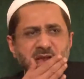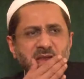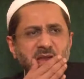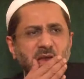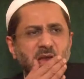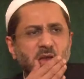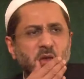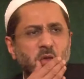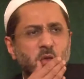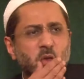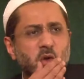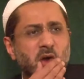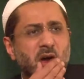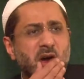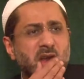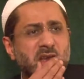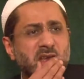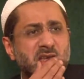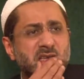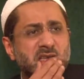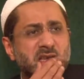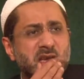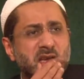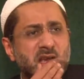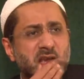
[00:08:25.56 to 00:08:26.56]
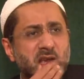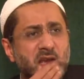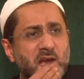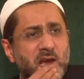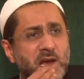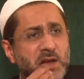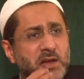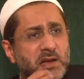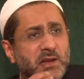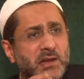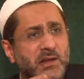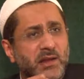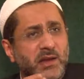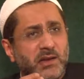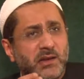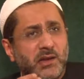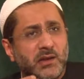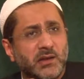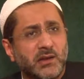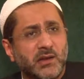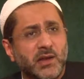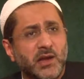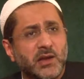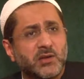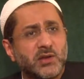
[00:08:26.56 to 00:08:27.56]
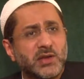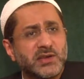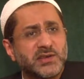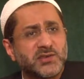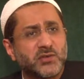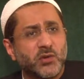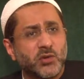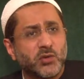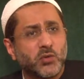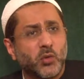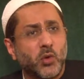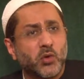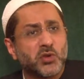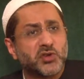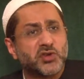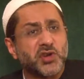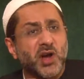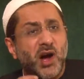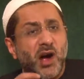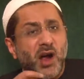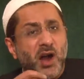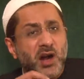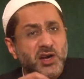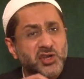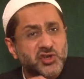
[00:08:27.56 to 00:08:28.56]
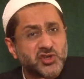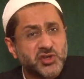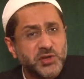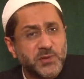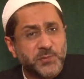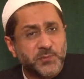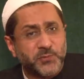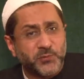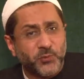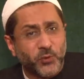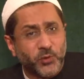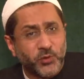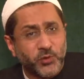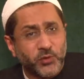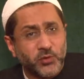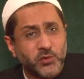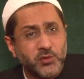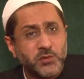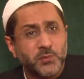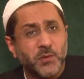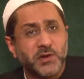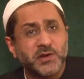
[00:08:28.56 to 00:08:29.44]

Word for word: that the Quran is saying that Allah does not want hardship for you,